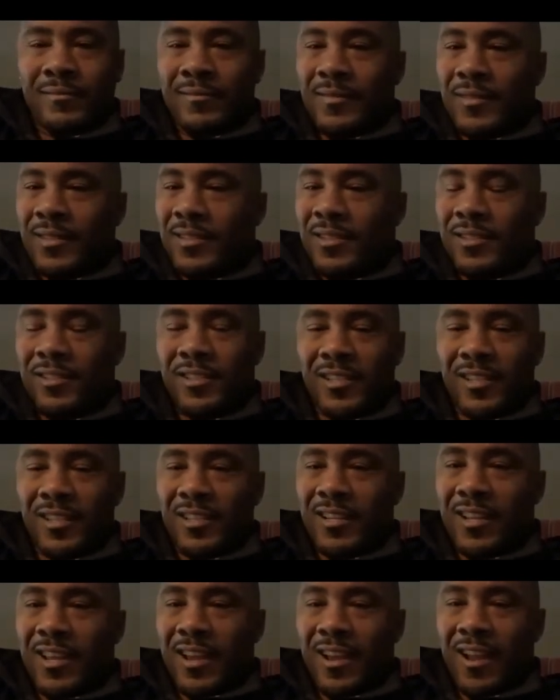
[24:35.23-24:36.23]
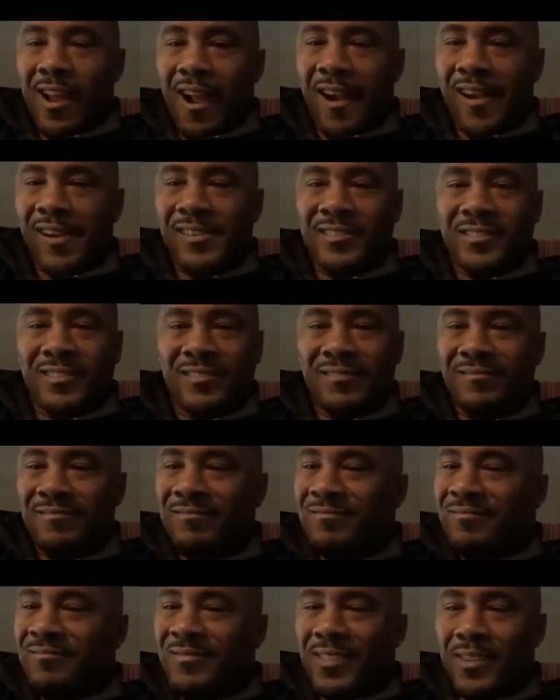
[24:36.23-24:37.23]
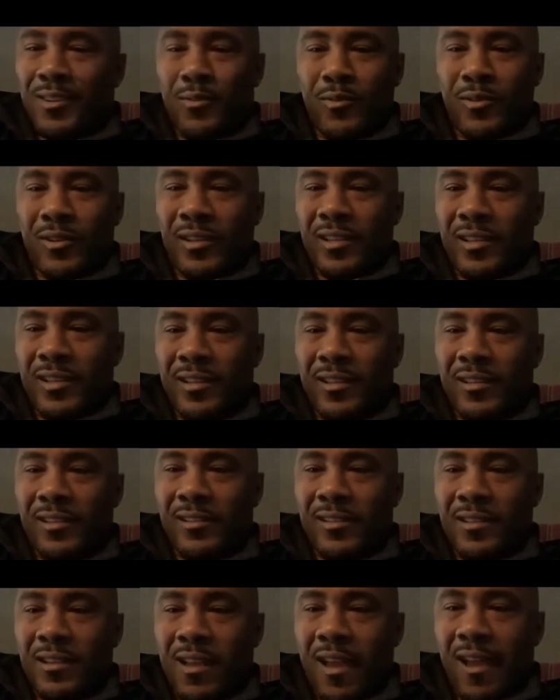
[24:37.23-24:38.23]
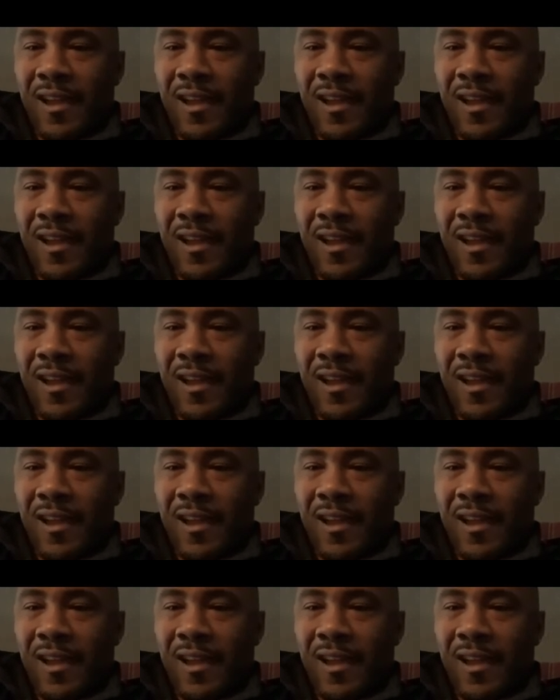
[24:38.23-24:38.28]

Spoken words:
It's a shitty day. It really is.